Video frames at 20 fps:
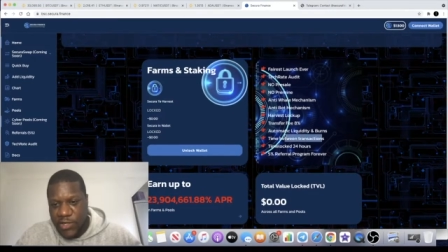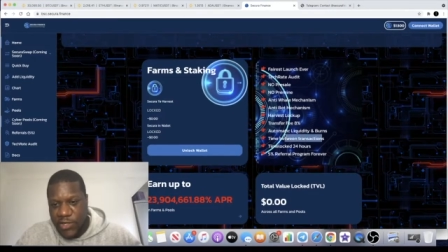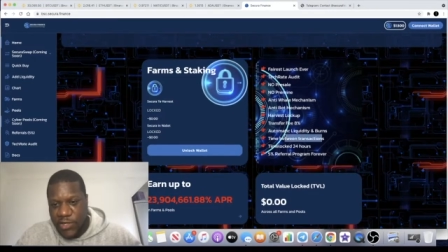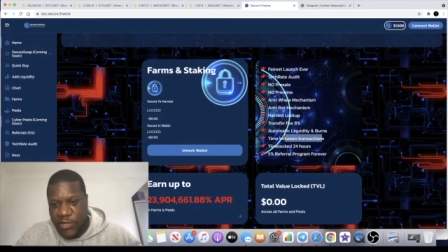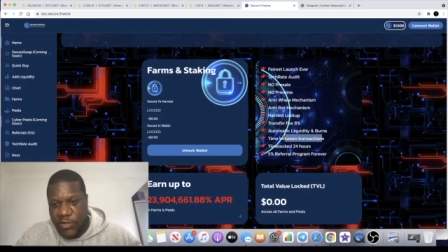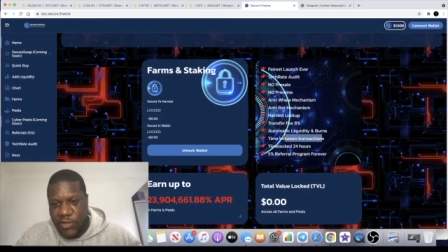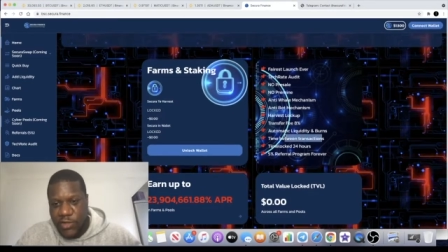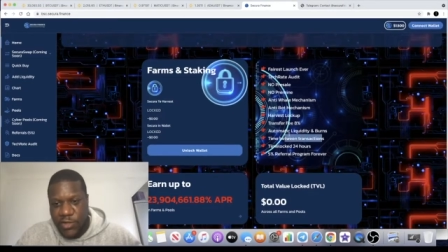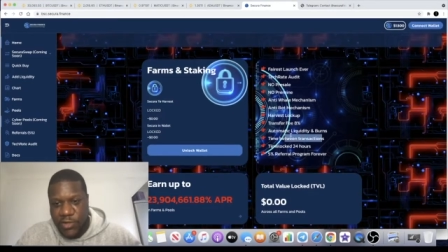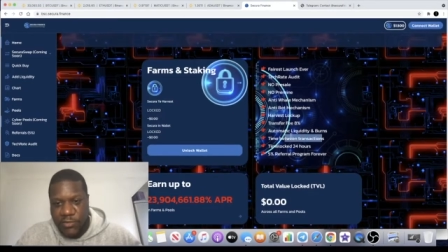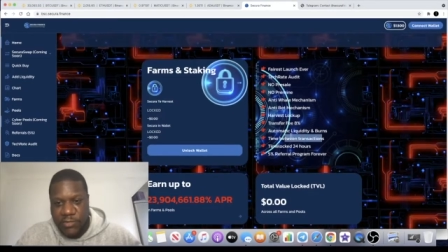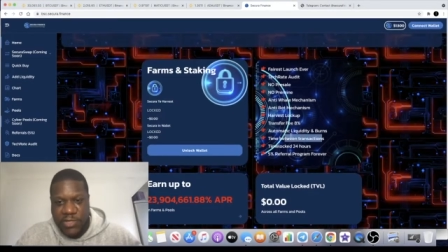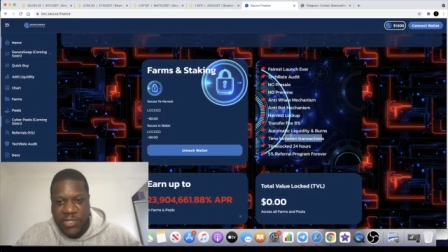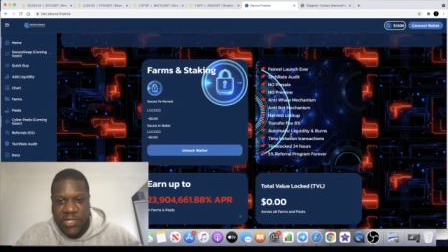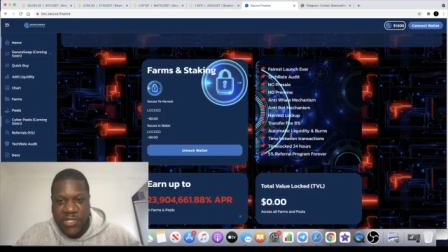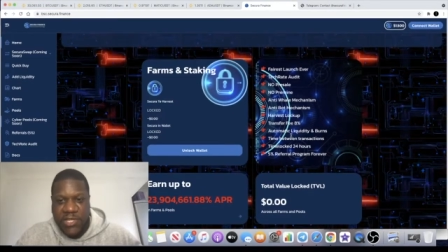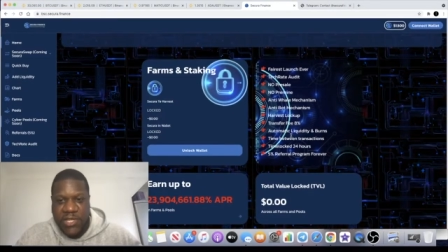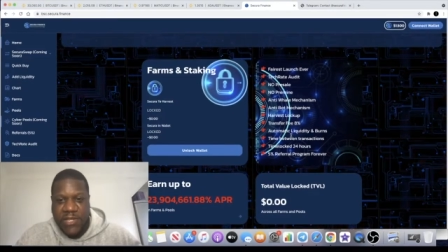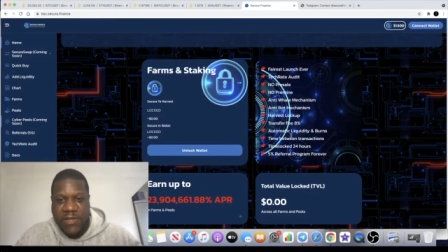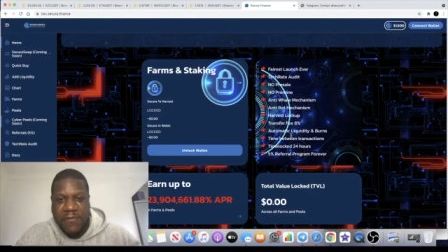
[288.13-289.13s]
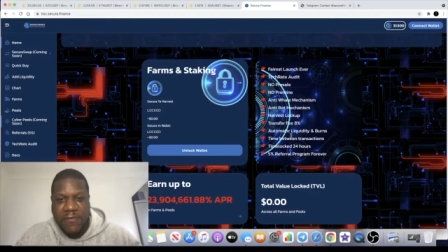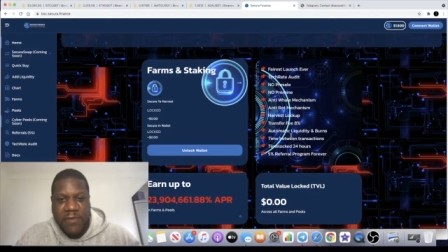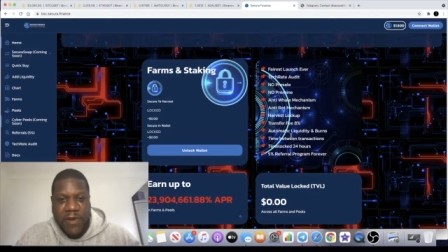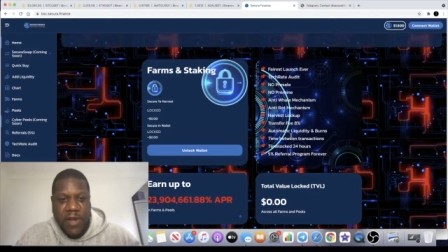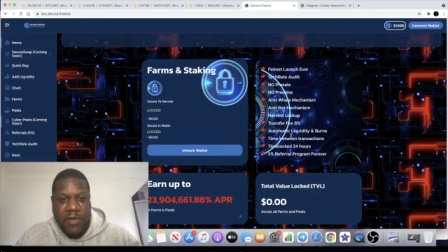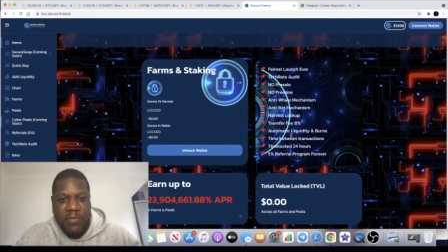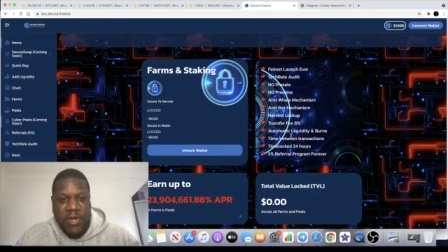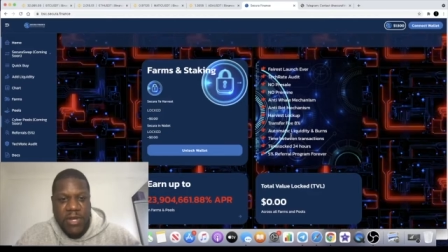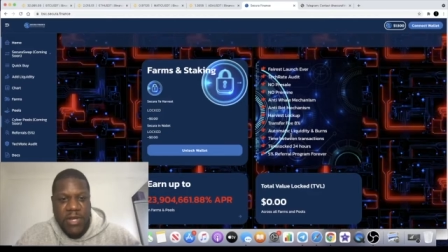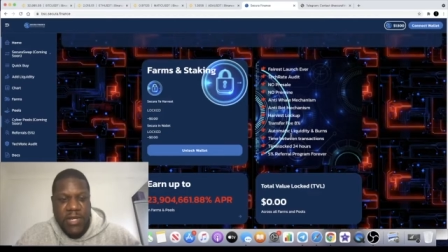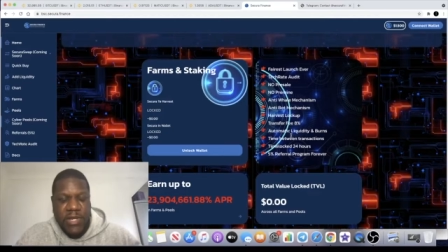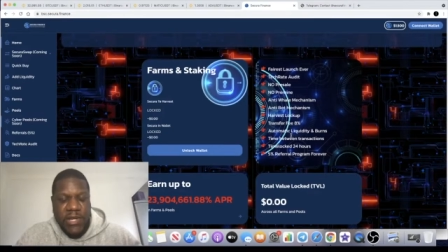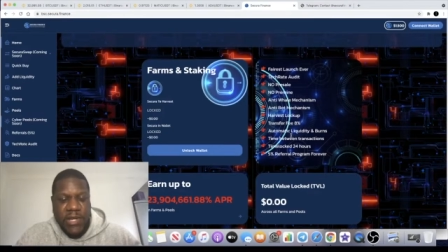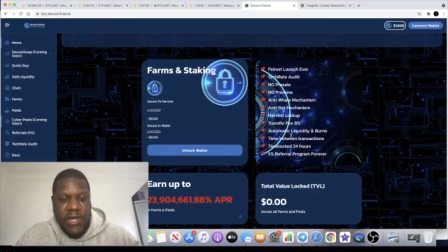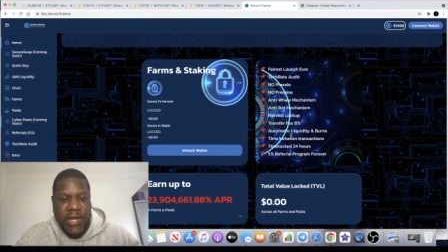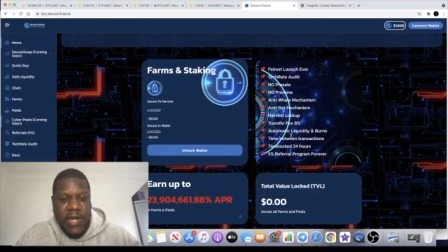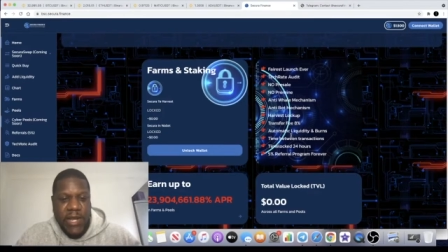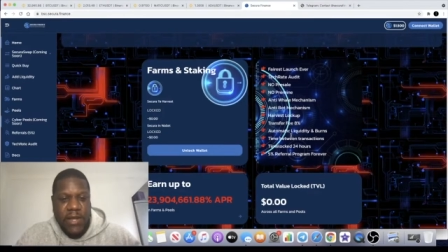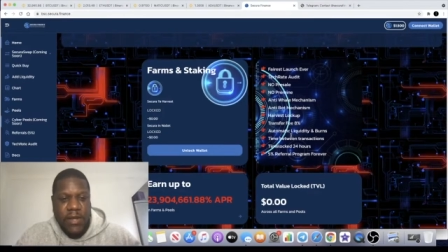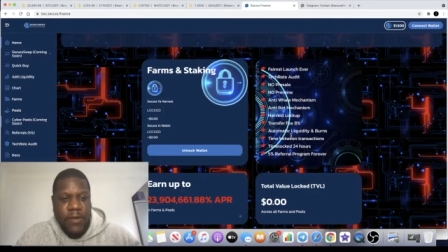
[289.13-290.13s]
In the documents, it says a five minute
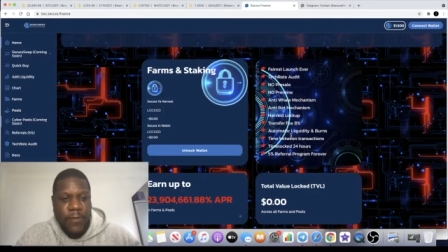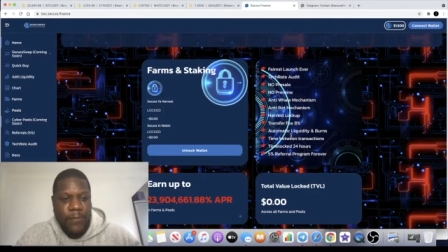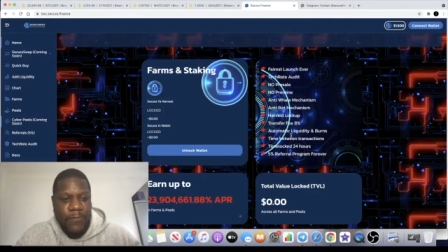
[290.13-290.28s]
delay